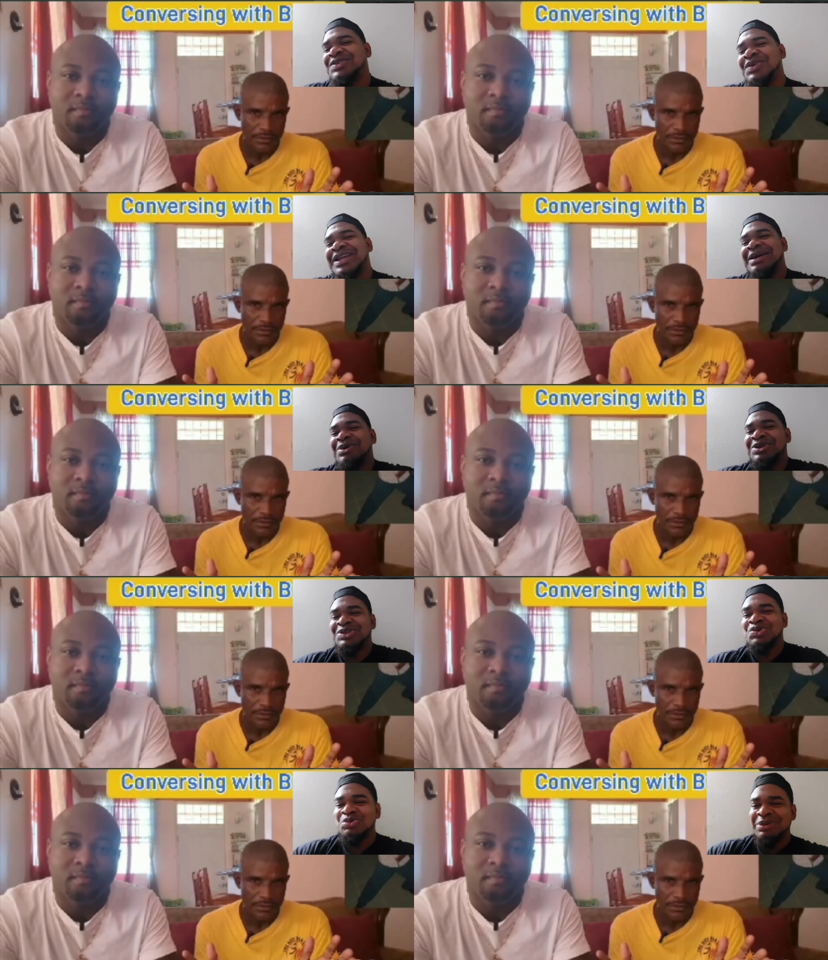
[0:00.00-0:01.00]
Speaker 1: talking about
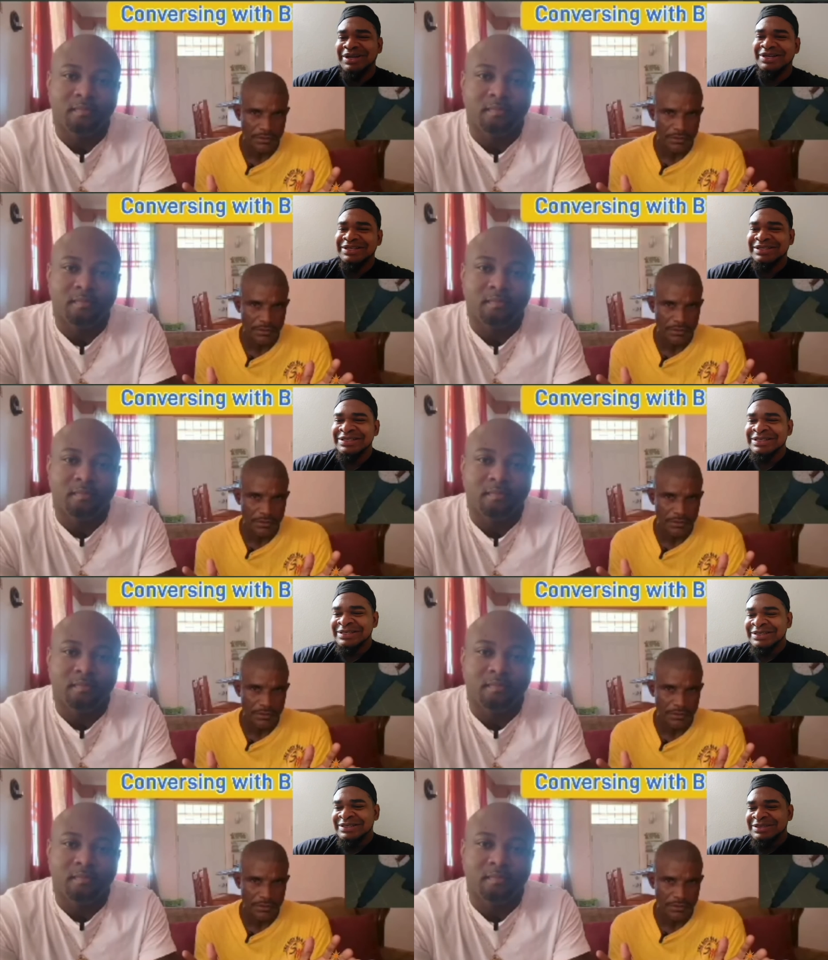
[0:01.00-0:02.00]
the woman.
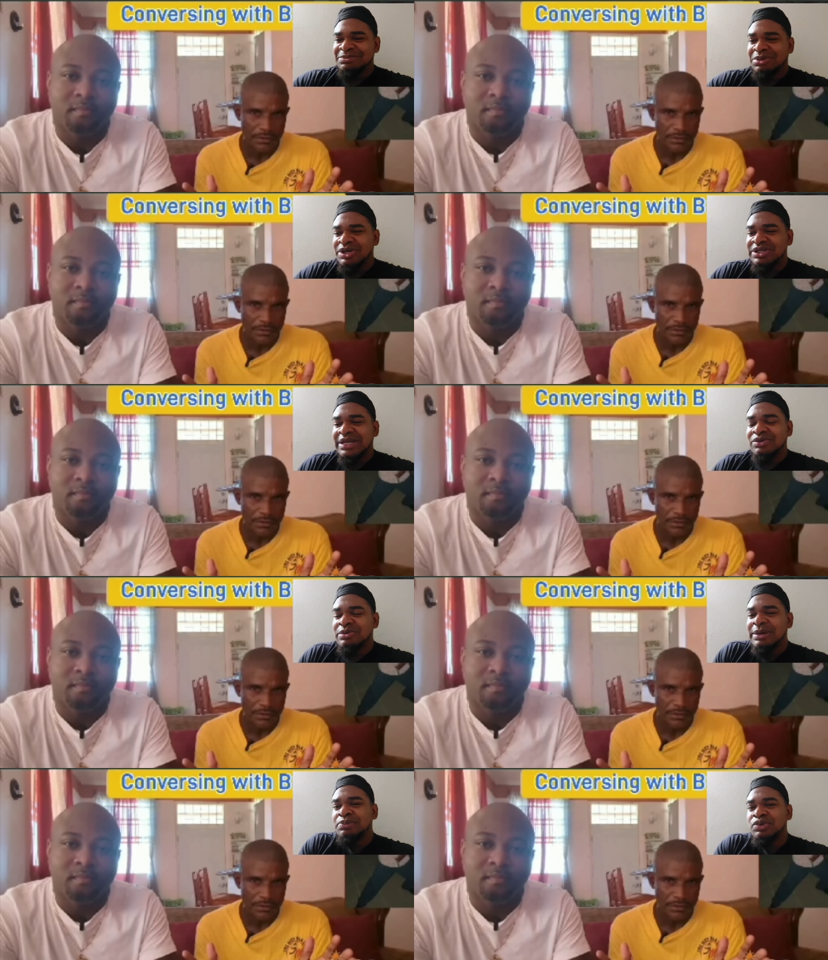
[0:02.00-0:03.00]
Boy, that
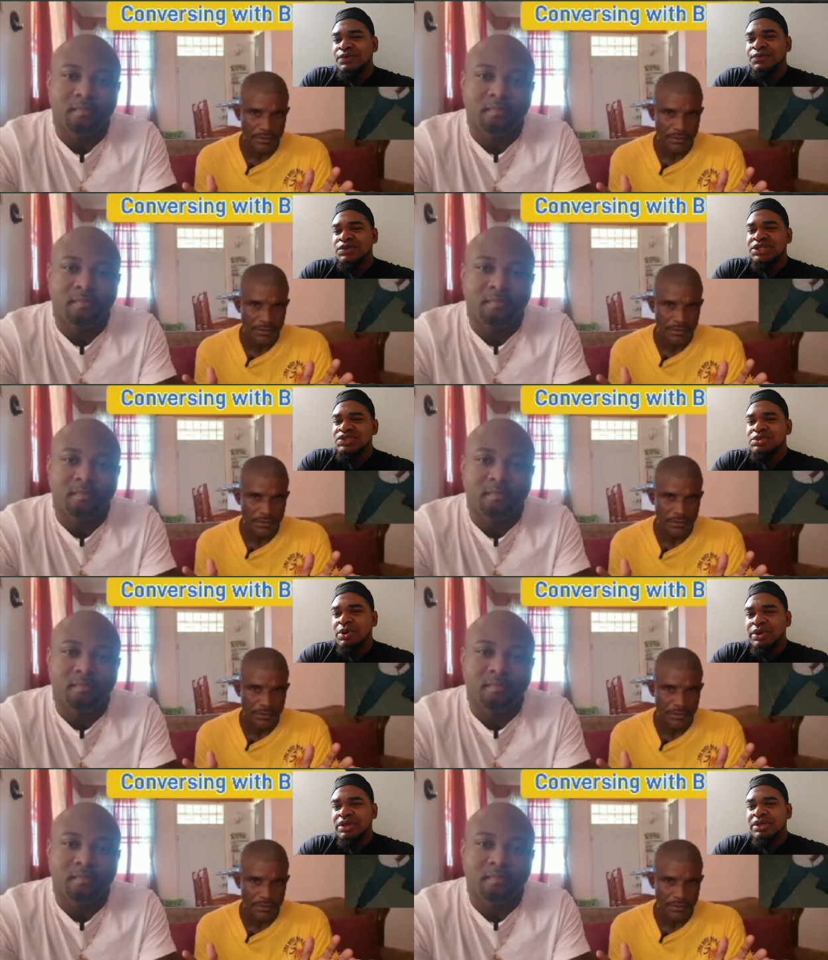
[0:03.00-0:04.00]
woman put you through things, eh,
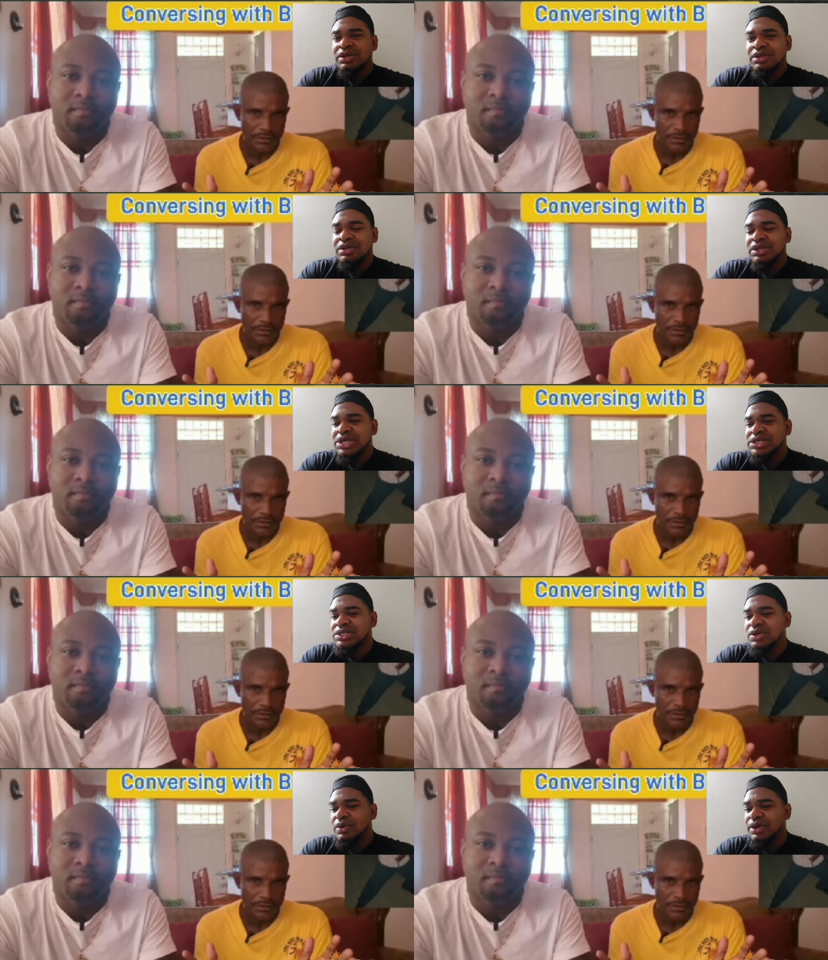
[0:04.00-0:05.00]
boy. Yes,
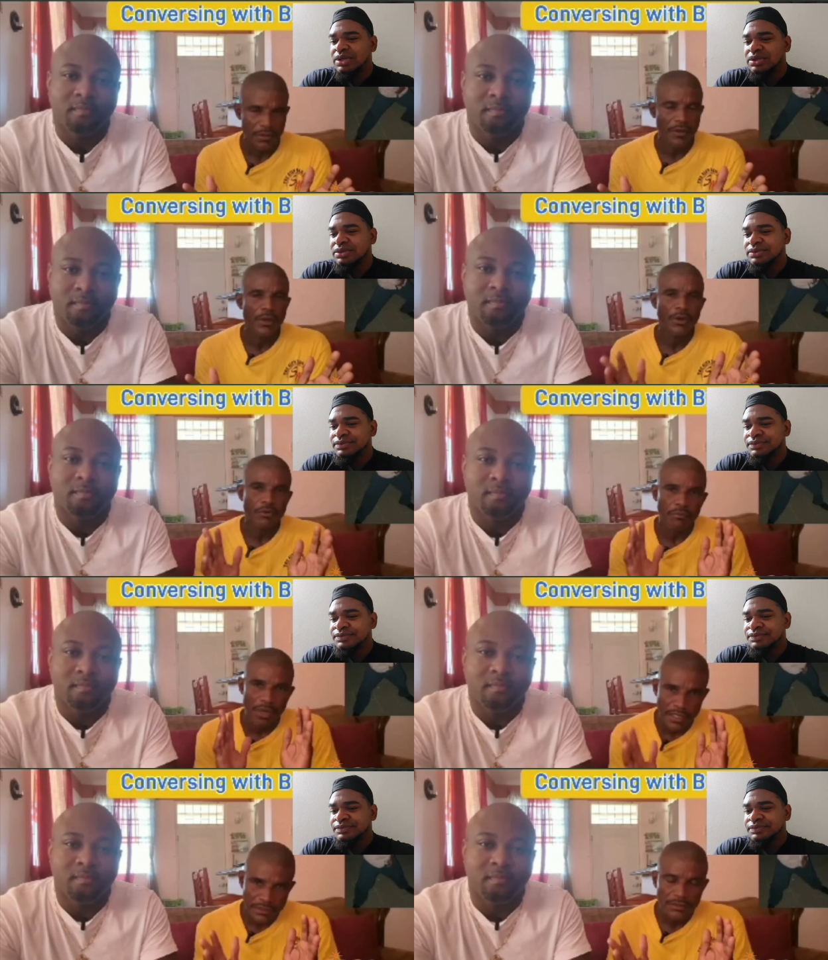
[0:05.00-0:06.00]
Lord.
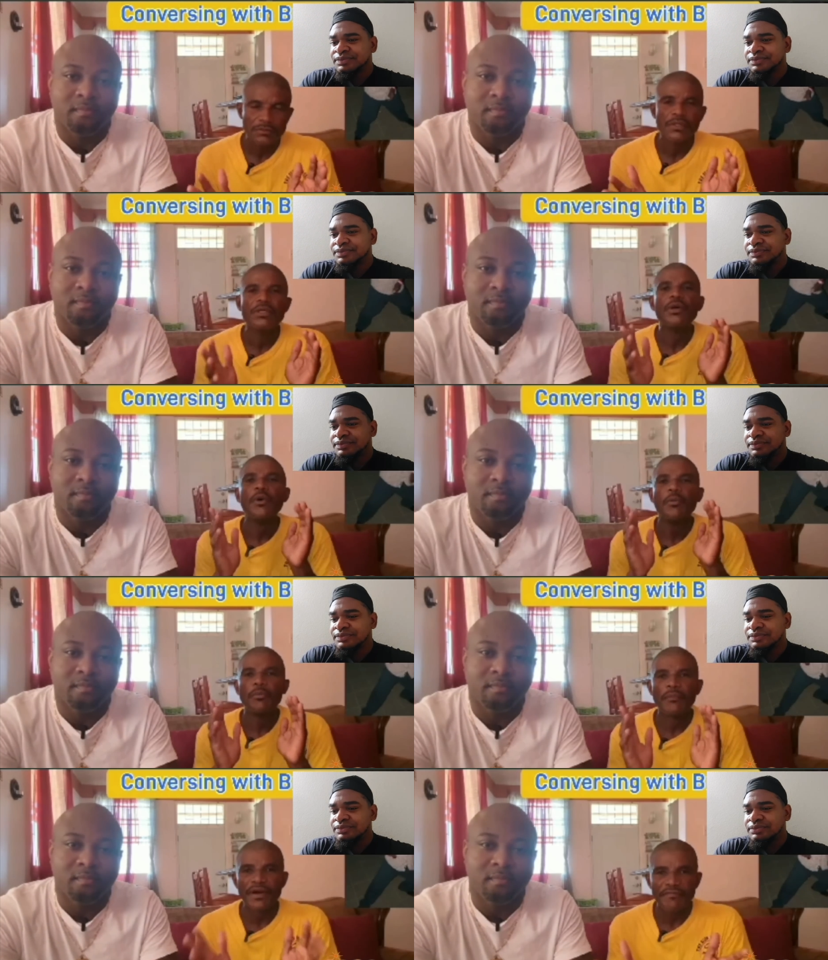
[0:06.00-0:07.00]
Speaker 2: But
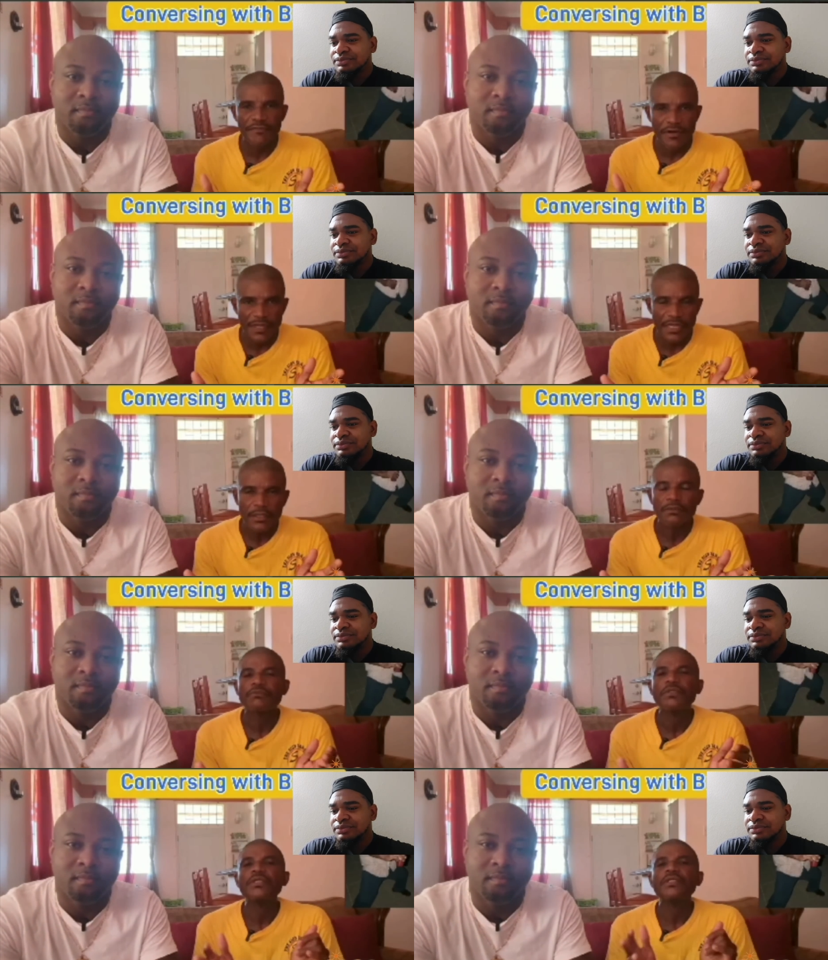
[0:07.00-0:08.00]
pray for me
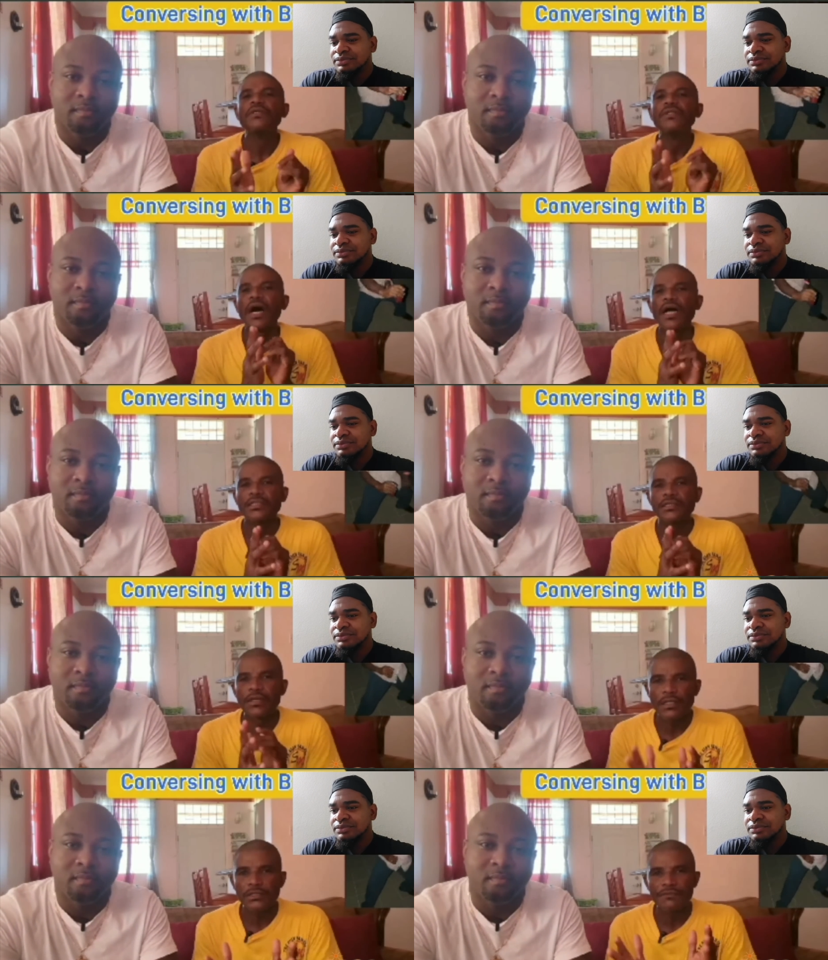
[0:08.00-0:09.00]
and
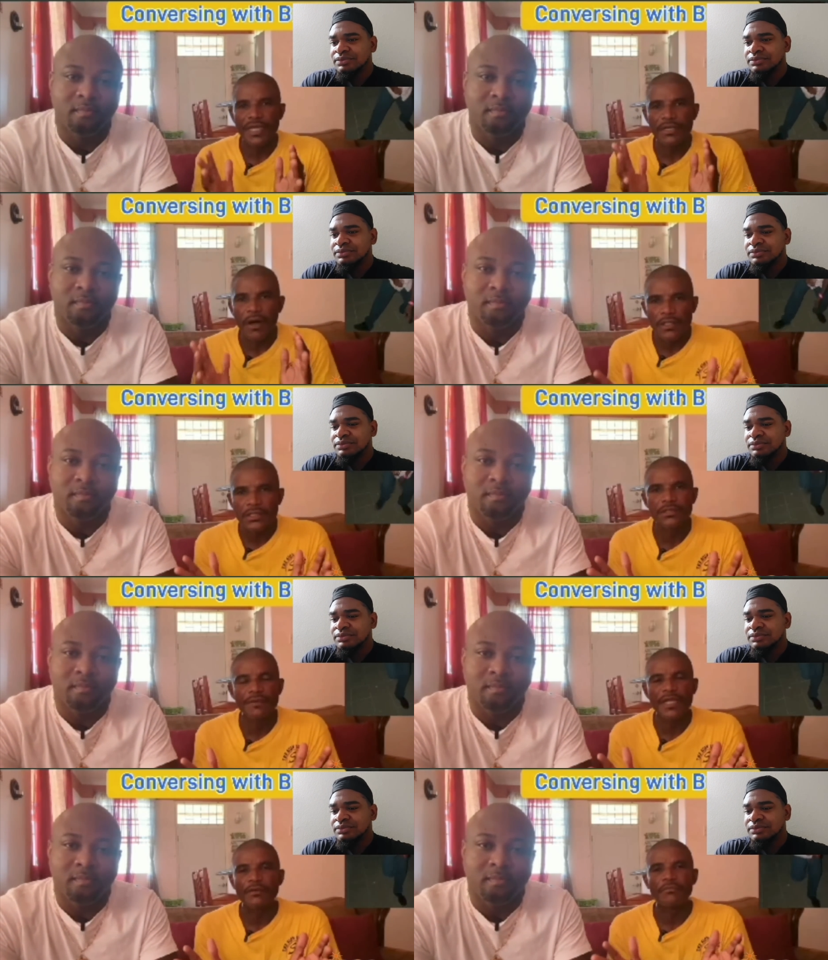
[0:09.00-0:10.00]
talk to me, counsel
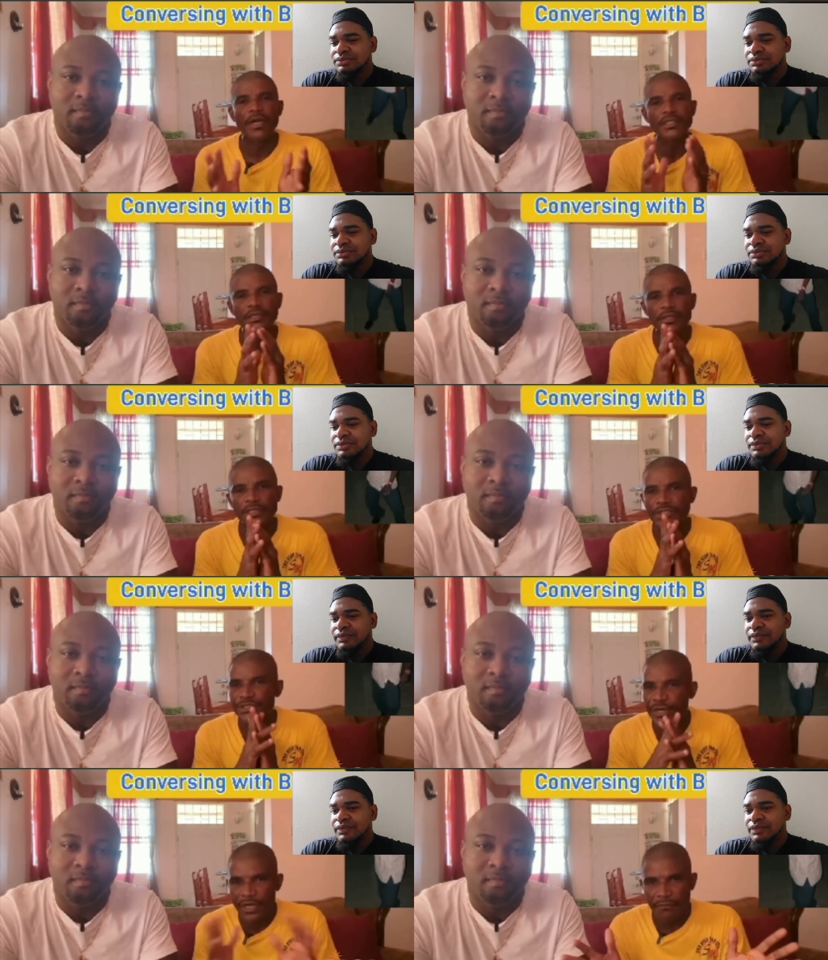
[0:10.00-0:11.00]
me, but don't
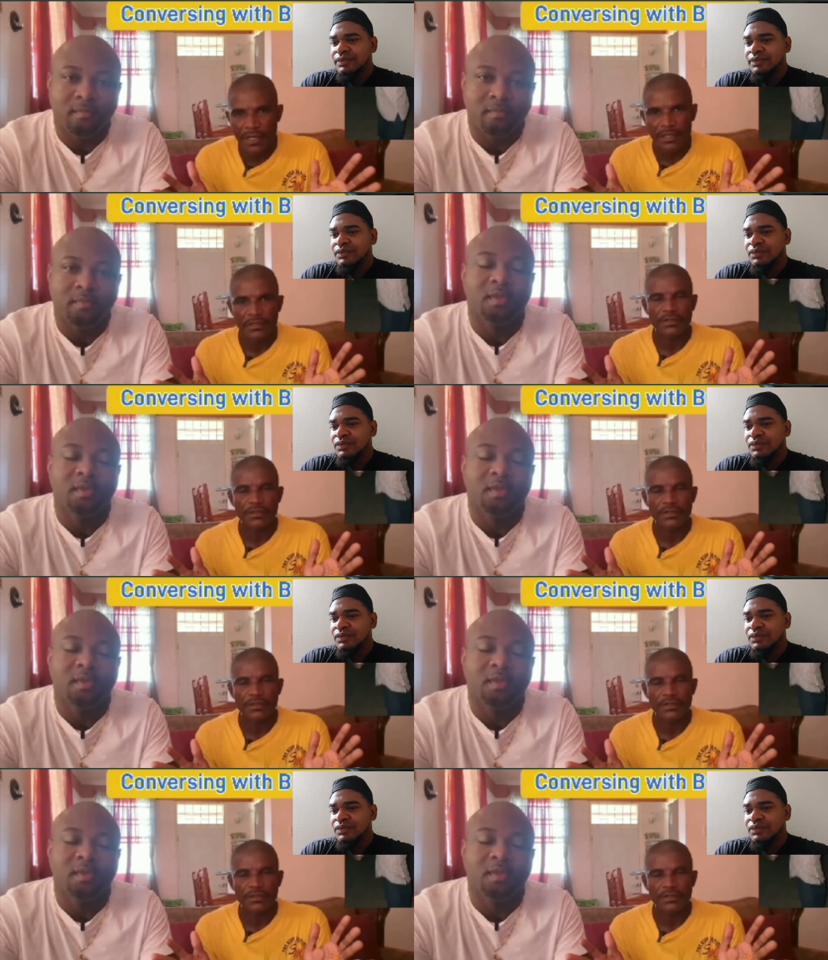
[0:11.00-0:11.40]
dread me.